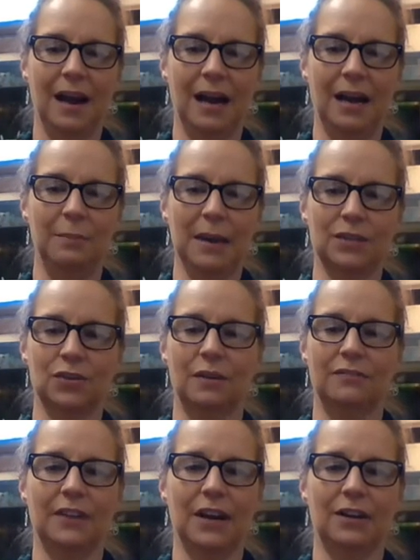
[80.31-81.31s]
makes her
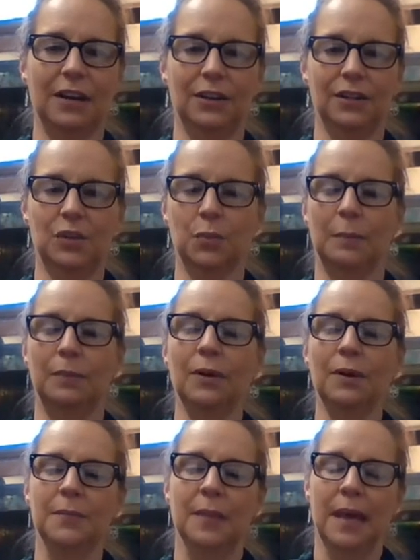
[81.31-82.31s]
a very good
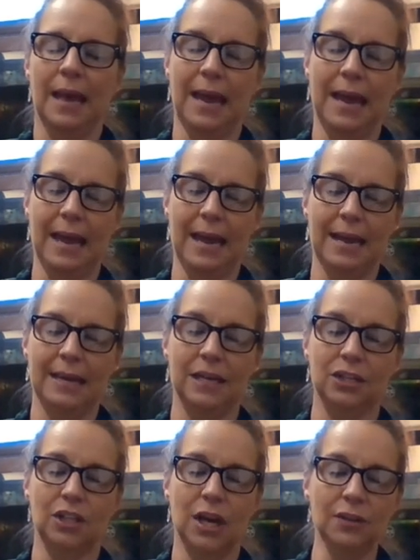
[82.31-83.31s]
swimmer, and
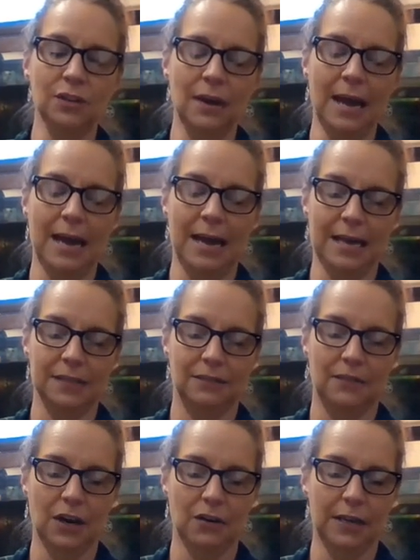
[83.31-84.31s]
she also has
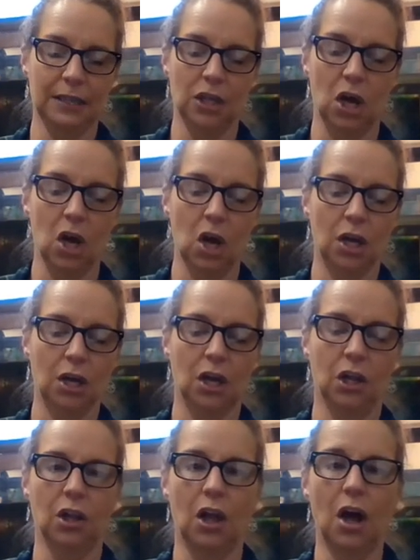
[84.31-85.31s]
very long
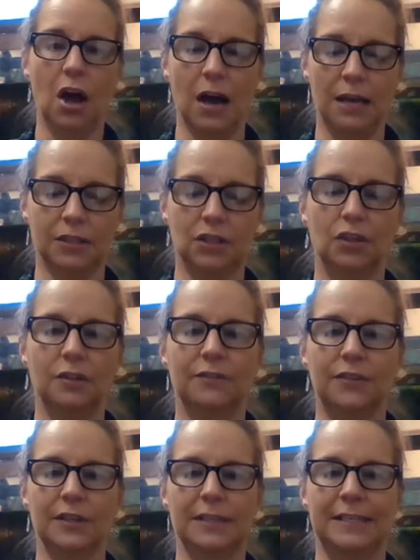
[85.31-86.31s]
claws, good
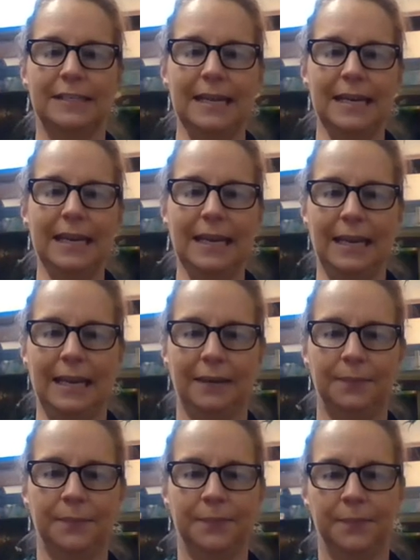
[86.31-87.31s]
for digging.
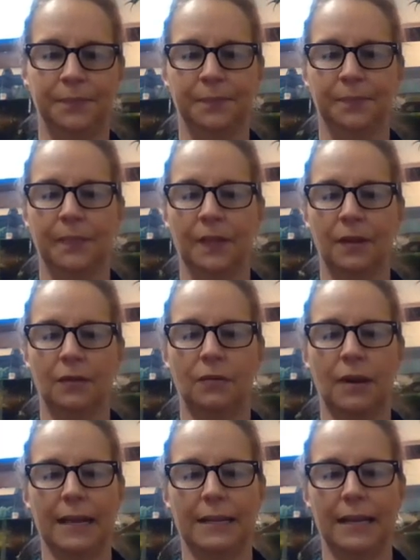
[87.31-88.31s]

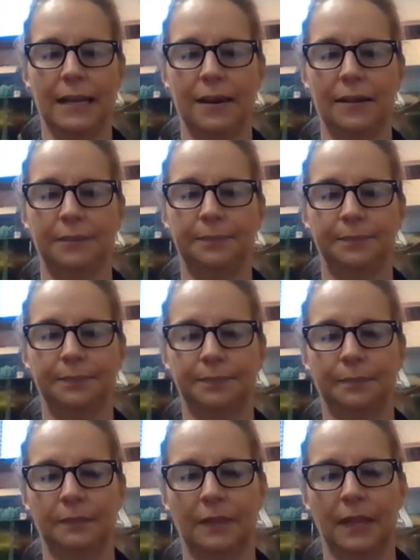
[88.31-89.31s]
Right there,
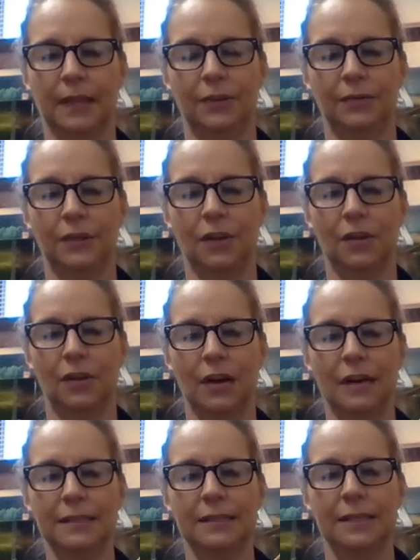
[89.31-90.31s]
those
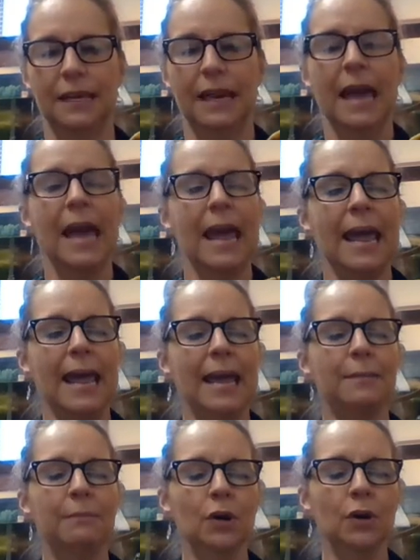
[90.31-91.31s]
claws.
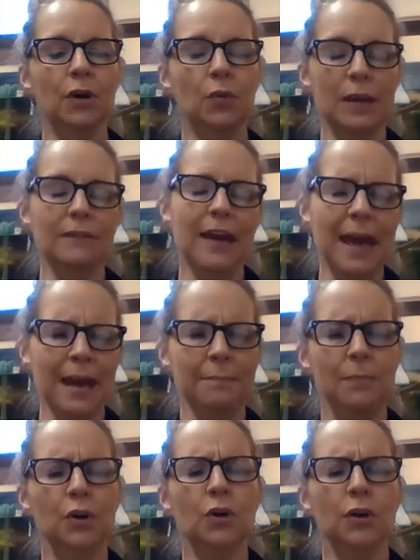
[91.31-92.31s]
And Myrtle, we've had
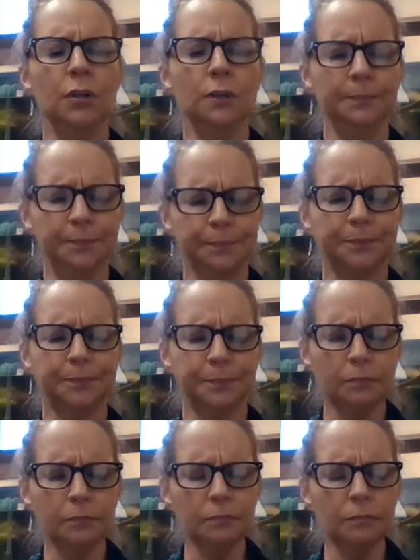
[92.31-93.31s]
Myrtle
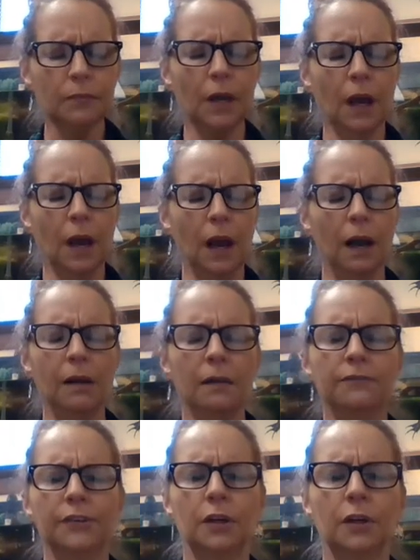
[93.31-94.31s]

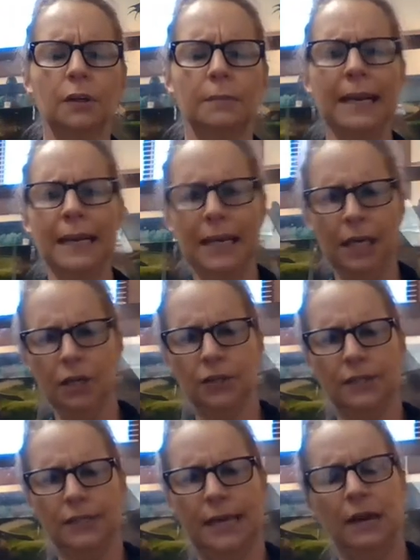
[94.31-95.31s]
for many
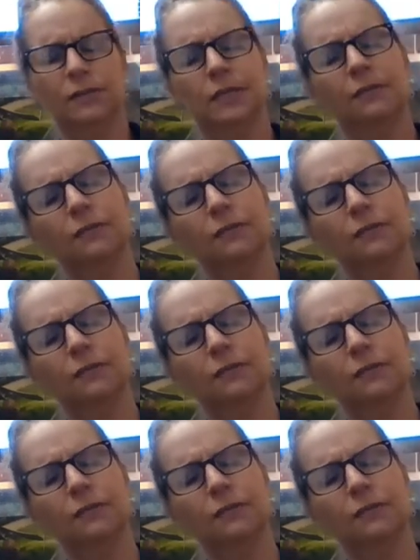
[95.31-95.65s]
years now, several